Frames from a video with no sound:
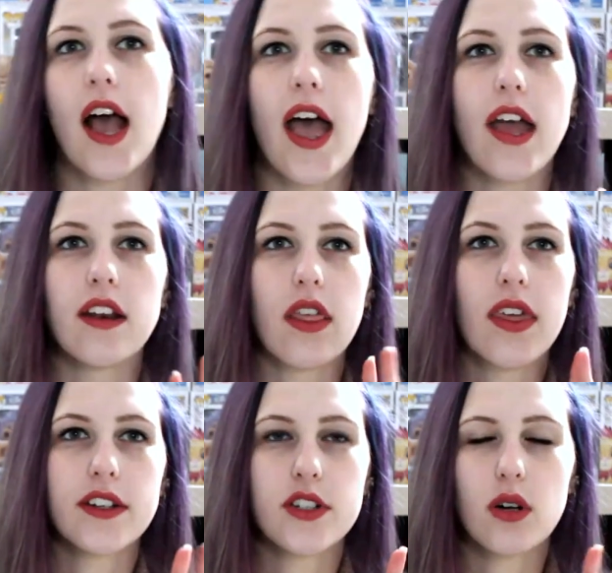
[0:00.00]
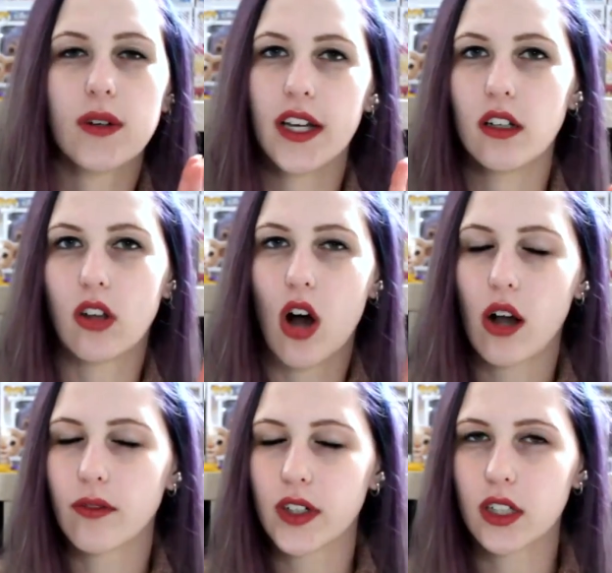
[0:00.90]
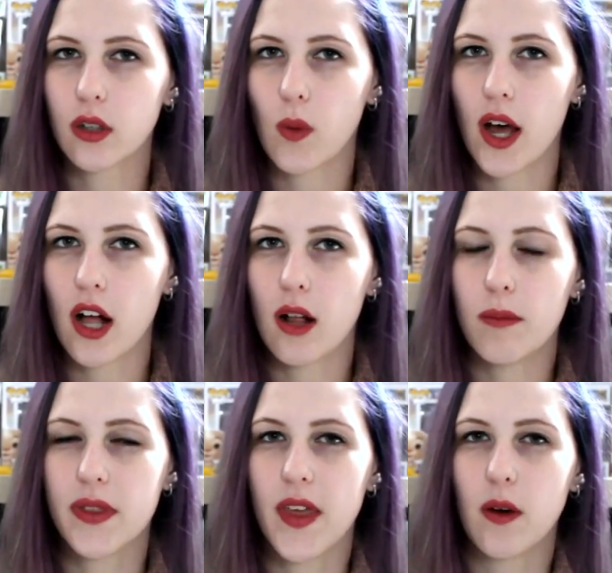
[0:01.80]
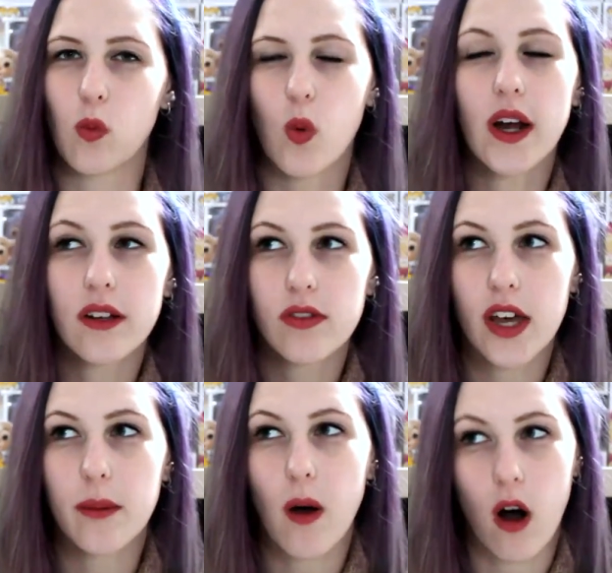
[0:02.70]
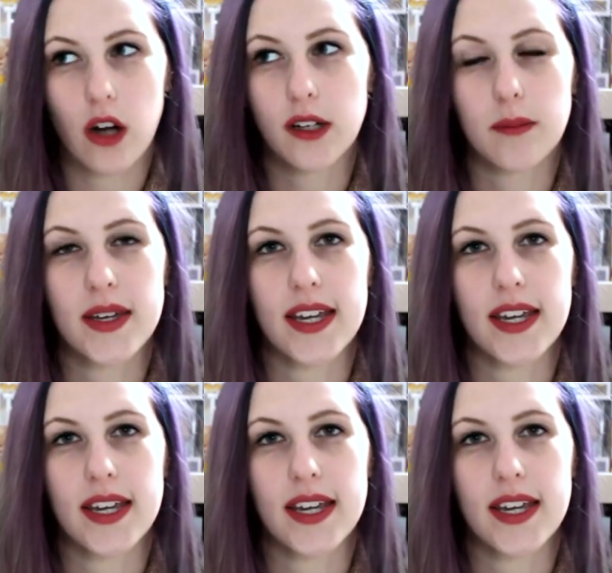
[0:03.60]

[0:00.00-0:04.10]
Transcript: and they don't get along very well, but then one of them, Autumn,